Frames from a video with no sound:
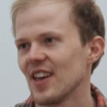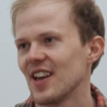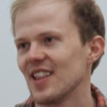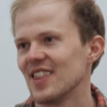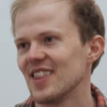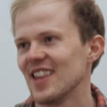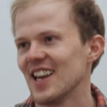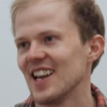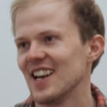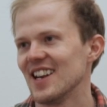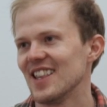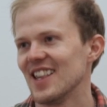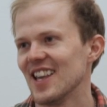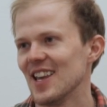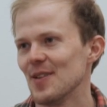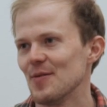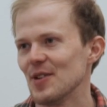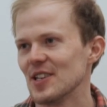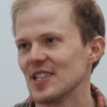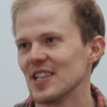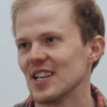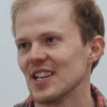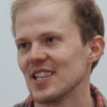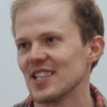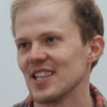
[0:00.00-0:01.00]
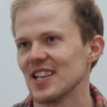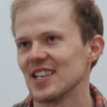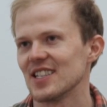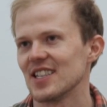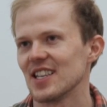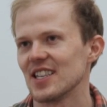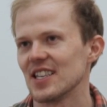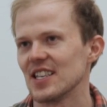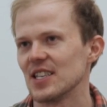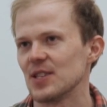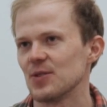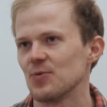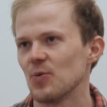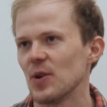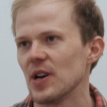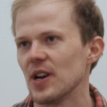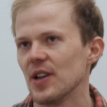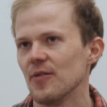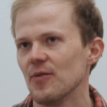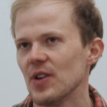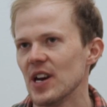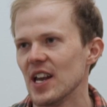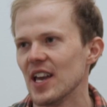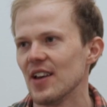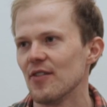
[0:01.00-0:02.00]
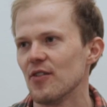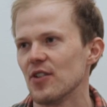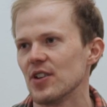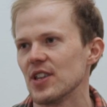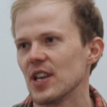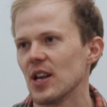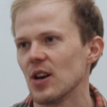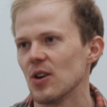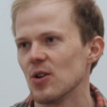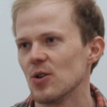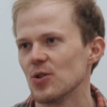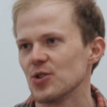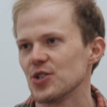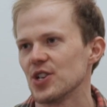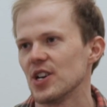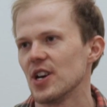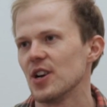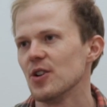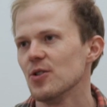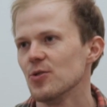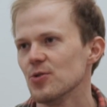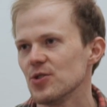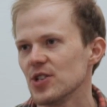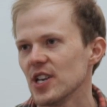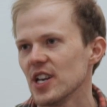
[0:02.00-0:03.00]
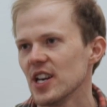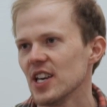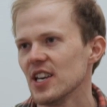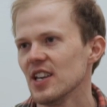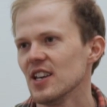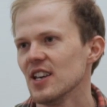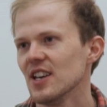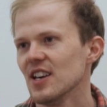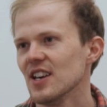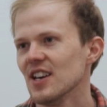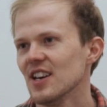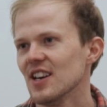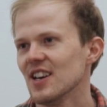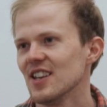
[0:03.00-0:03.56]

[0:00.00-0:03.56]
and then they basically said that it's when, whenever they launch in a new city,